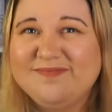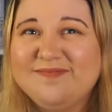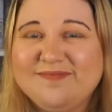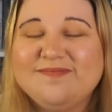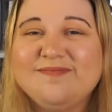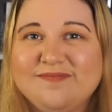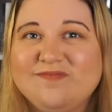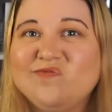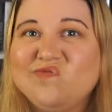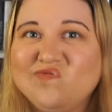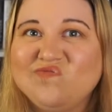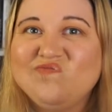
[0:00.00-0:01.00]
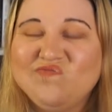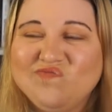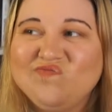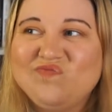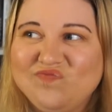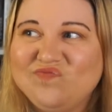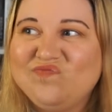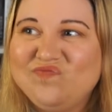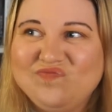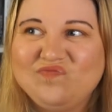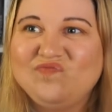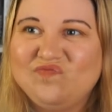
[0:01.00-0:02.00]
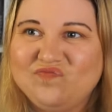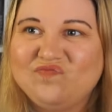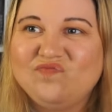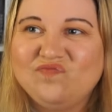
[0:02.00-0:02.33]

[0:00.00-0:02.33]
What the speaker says: Nothing is said.